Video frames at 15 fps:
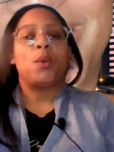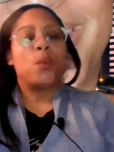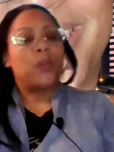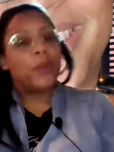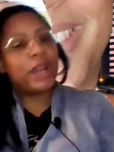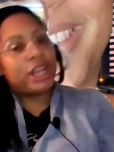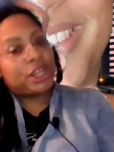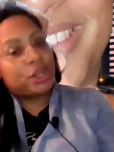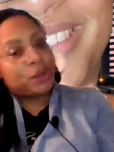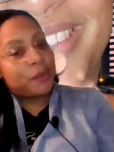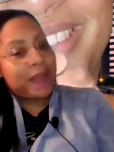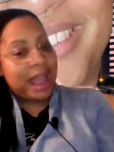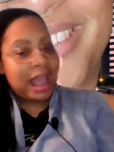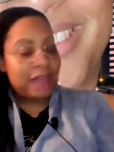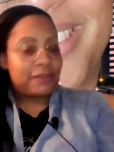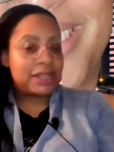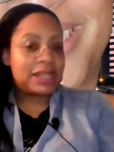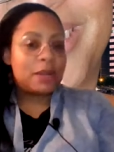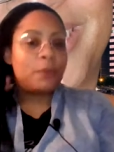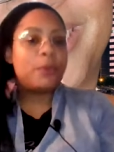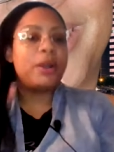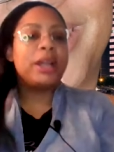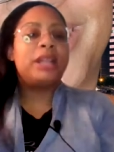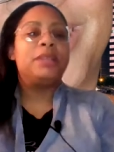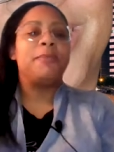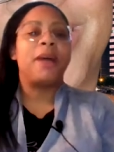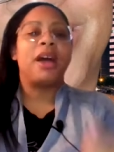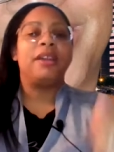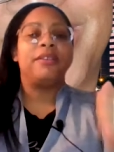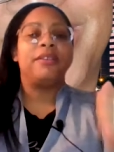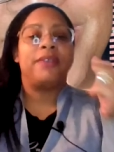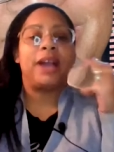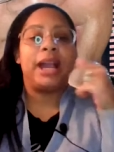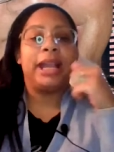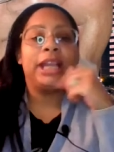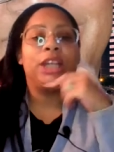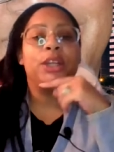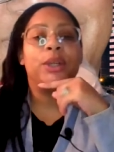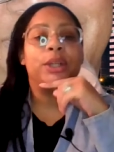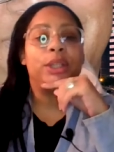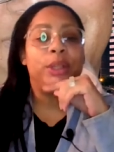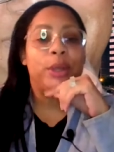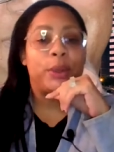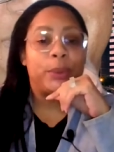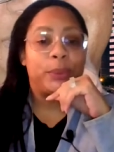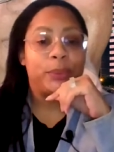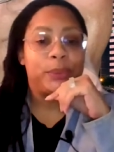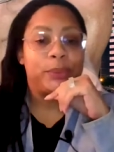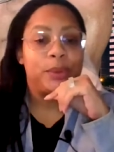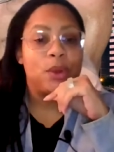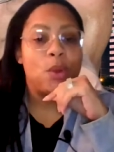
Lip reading: When you have someone modifying your loan,